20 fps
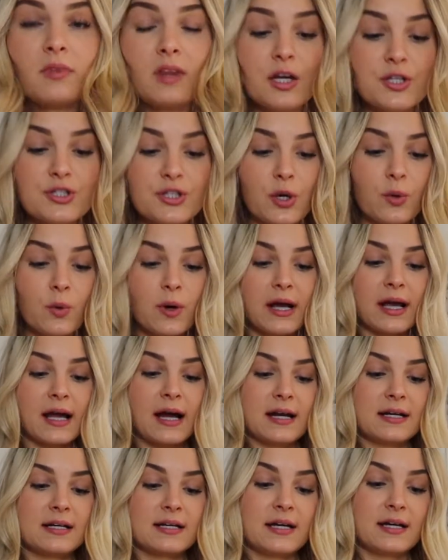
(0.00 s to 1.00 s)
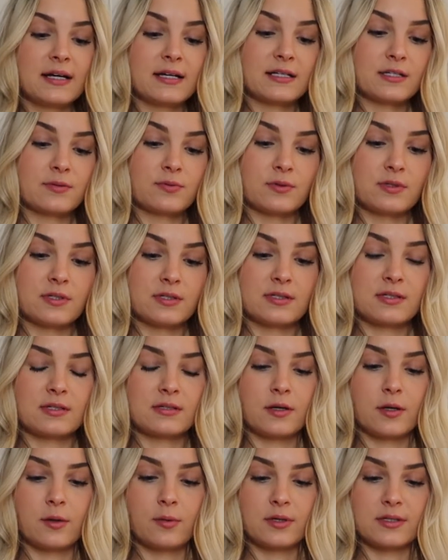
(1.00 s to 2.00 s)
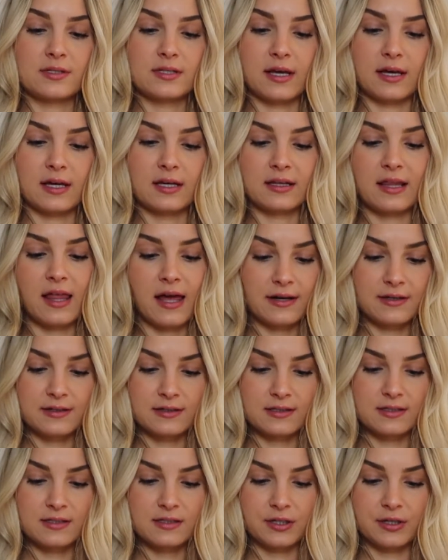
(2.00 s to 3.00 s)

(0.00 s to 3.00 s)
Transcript: So what I got in it was like lettuce,